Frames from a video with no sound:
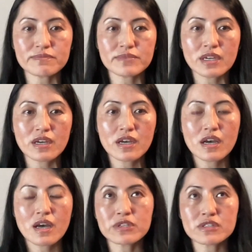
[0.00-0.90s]
in.
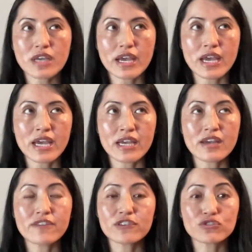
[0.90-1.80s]
I would
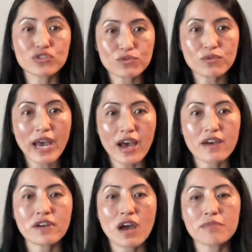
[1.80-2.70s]
say if you do
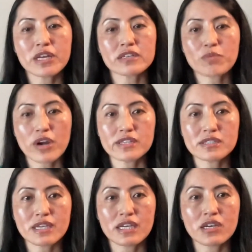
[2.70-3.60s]
have complex
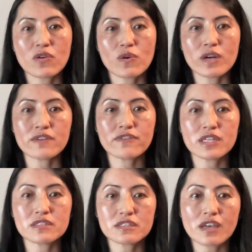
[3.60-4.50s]
pricing or
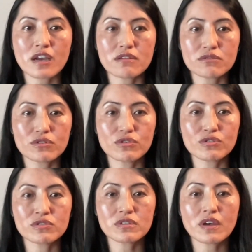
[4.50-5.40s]
even discount
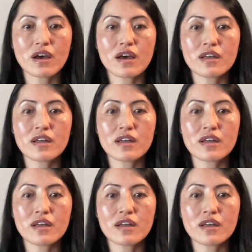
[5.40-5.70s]
rules,